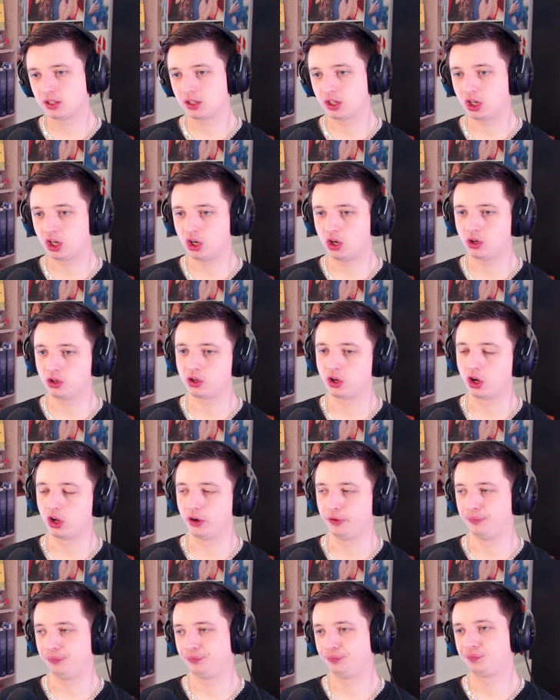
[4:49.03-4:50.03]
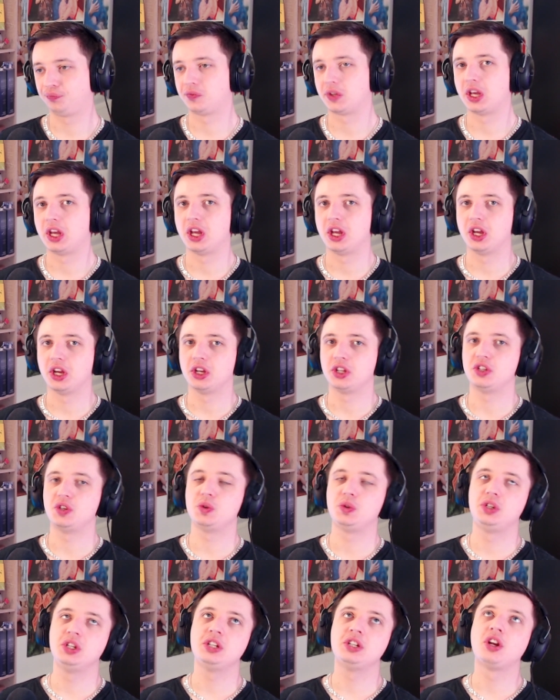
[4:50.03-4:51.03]
Oh girl. You
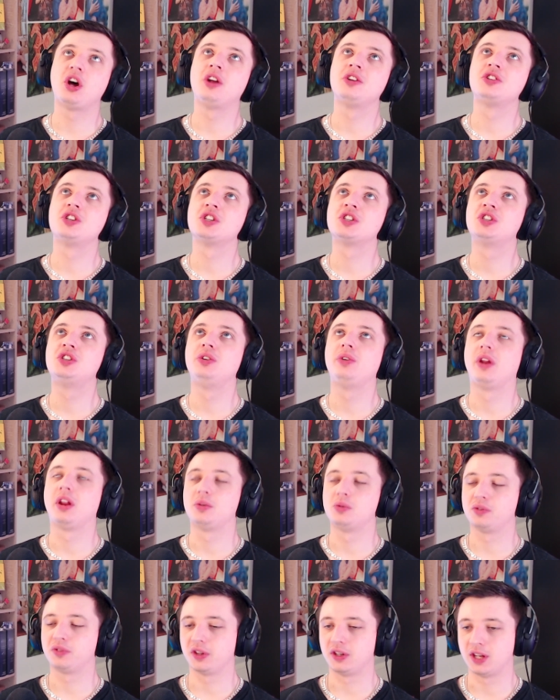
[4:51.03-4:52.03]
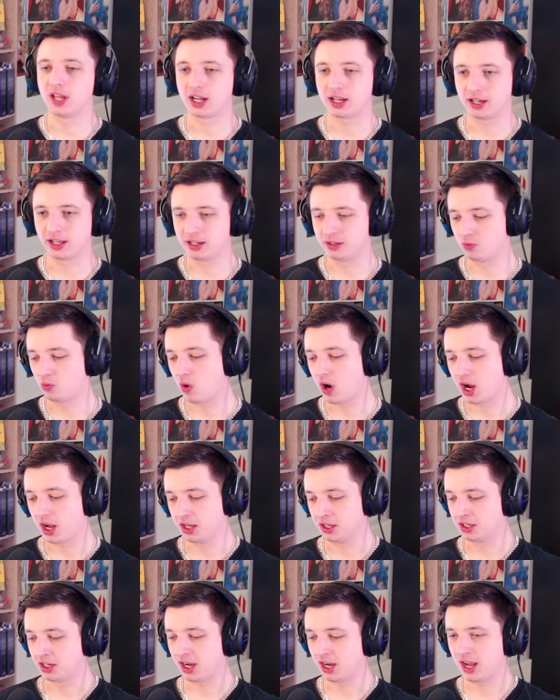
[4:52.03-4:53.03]
did not just do that with the neckline.
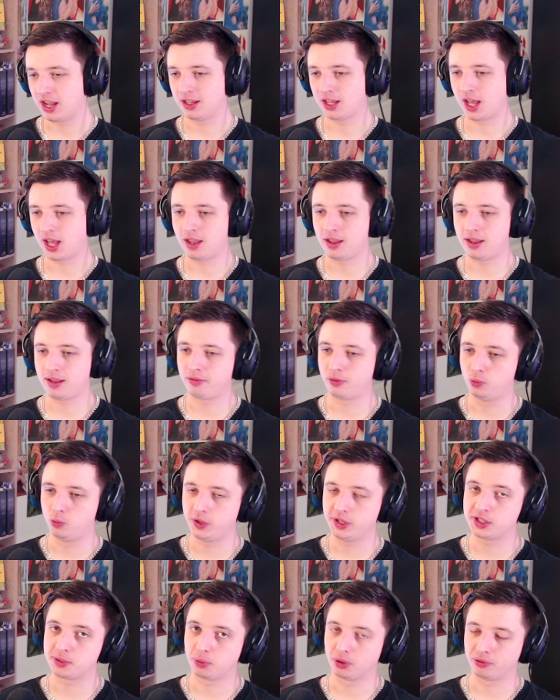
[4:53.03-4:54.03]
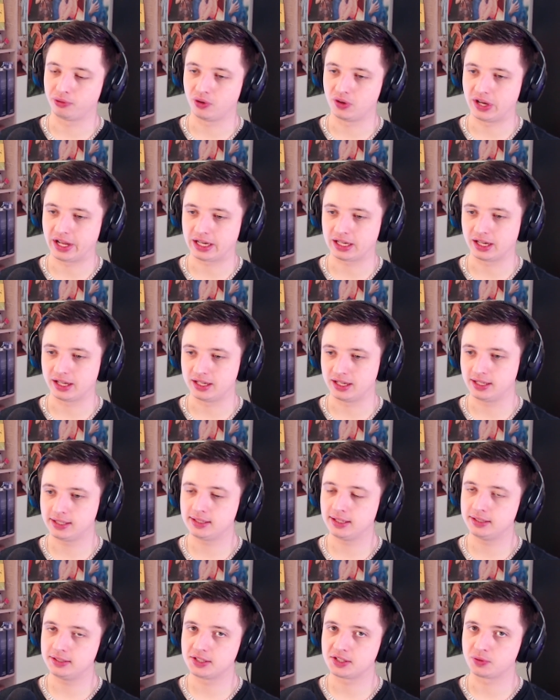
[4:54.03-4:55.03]
Why? I have a weak spot for neckline.
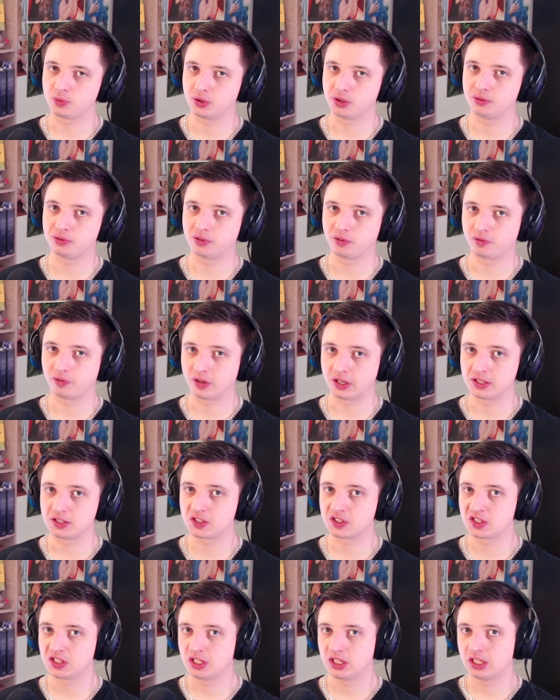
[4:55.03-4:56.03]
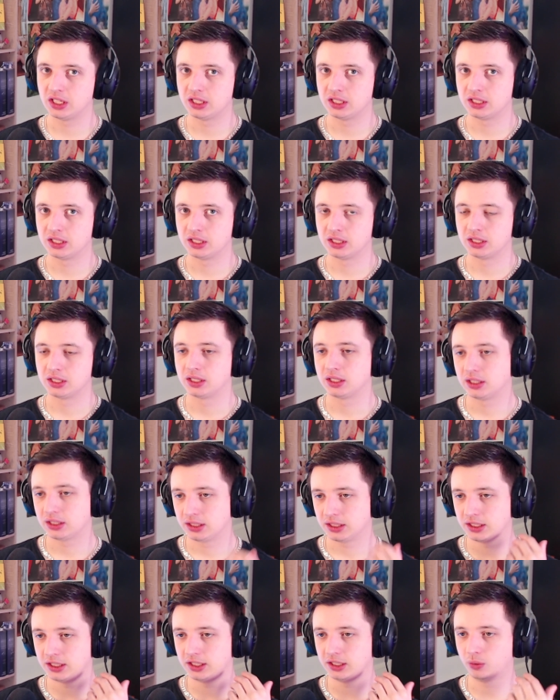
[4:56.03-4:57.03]
Neckline is one of the things
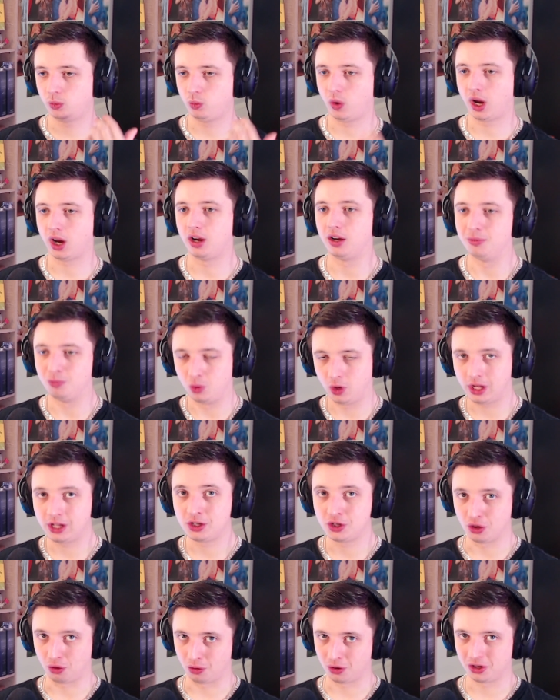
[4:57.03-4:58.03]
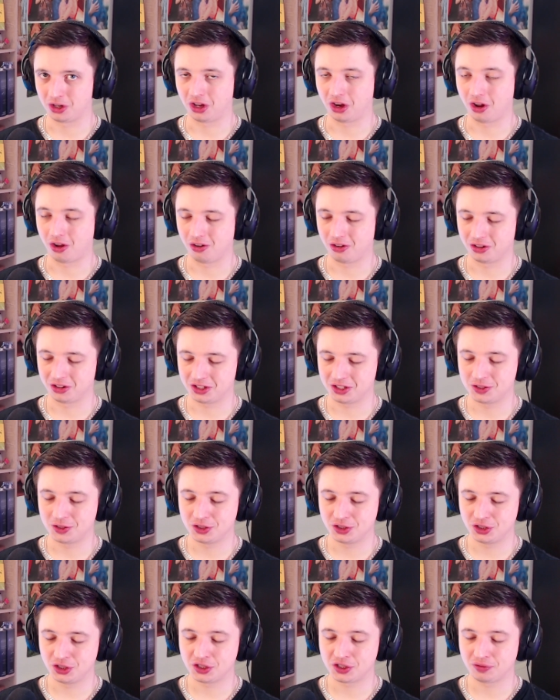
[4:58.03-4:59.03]
where I'm weak too. You know,
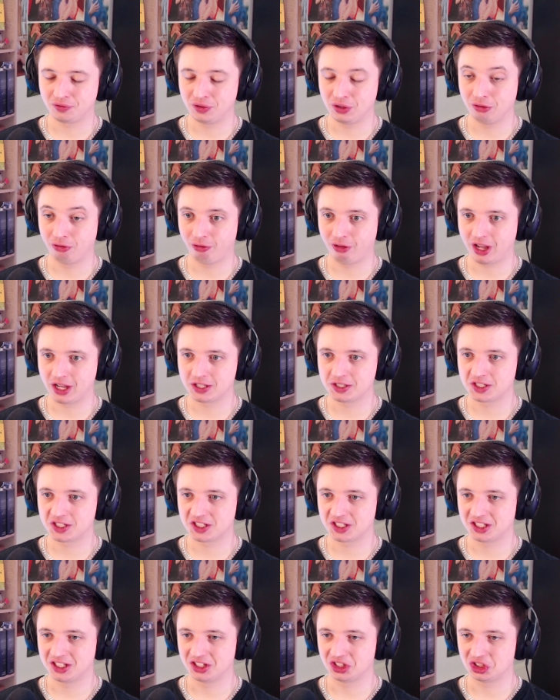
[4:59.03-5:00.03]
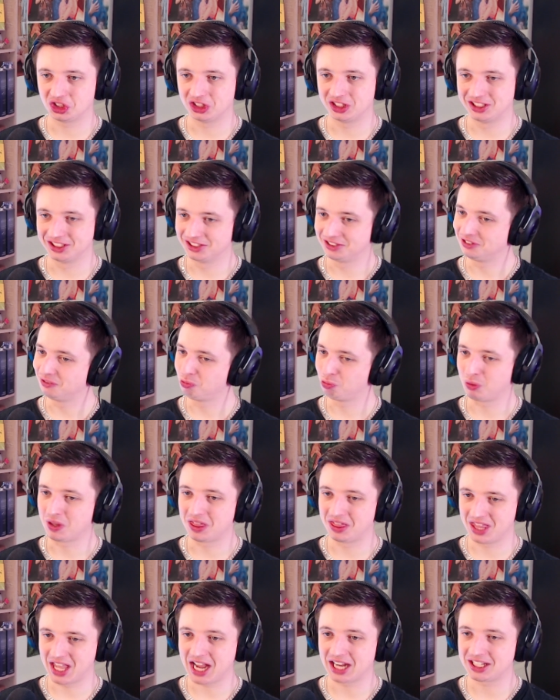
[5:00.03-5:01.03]
there's a few things But
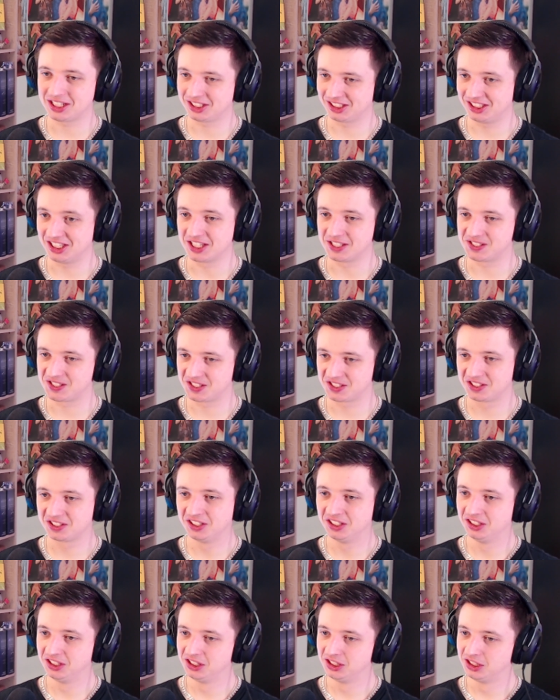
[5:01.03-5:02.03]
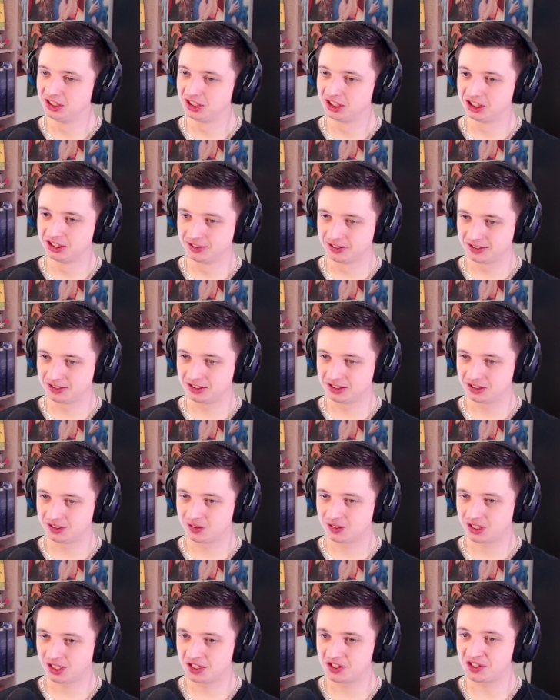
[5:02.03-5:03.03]
neck, yes.
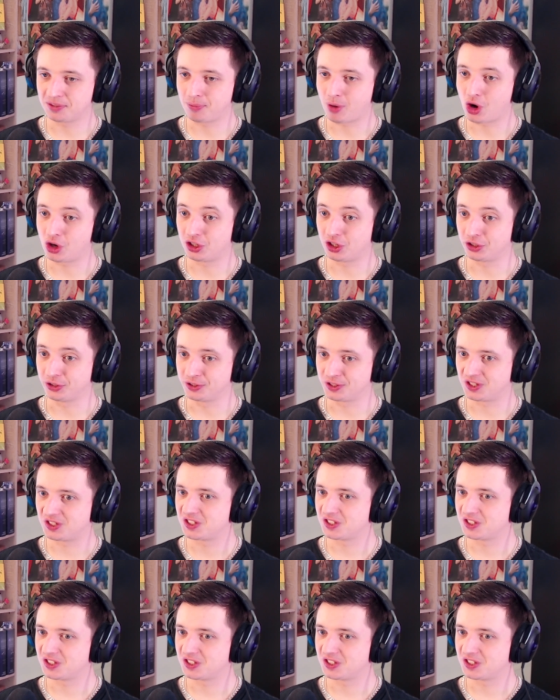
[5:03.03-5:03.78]
It's a long nose.